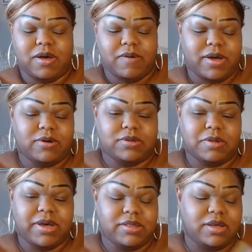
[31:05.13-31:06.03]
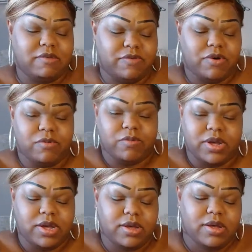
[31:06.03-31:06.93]
All right, or somebody looking for a
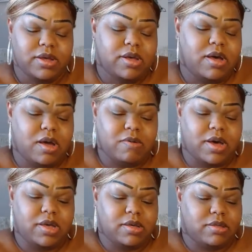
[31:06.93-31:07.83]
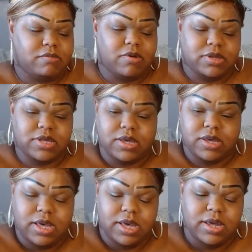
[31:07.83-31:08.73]
ring. All right, want to take
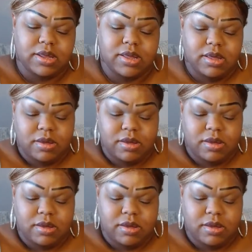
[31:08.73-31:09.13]
a hand.